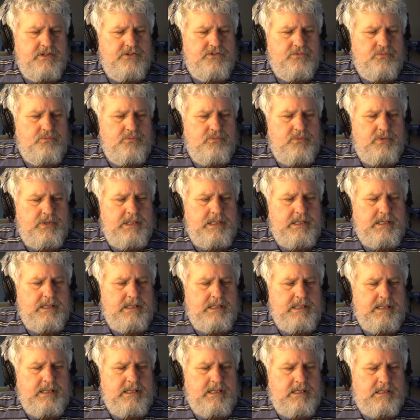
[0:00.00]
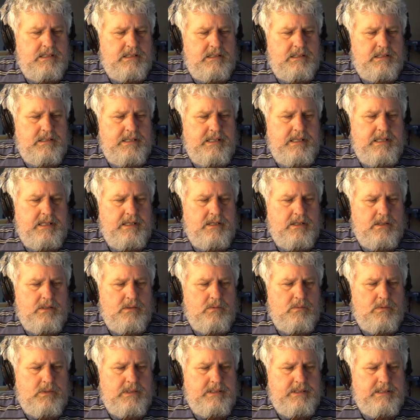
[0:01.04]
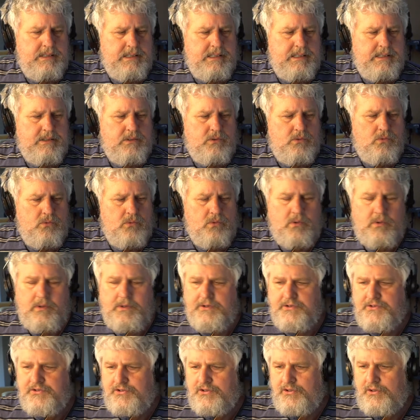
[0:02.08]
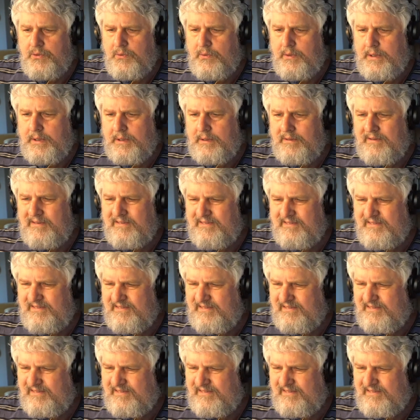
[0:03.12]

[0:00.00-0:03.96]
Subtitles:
it's really clear what that chord is doing.